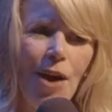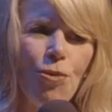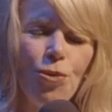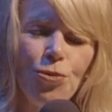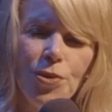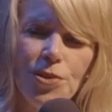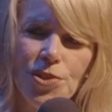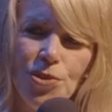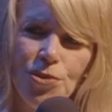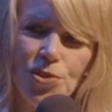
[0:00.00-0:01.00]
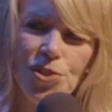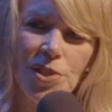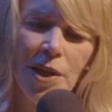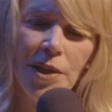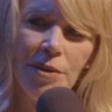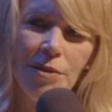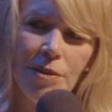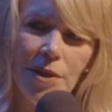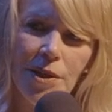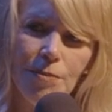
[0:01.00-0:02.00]
How old was your
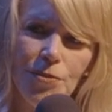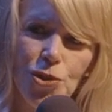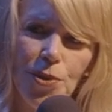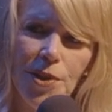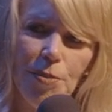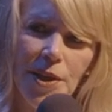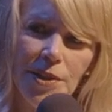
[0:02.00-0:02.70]
son during the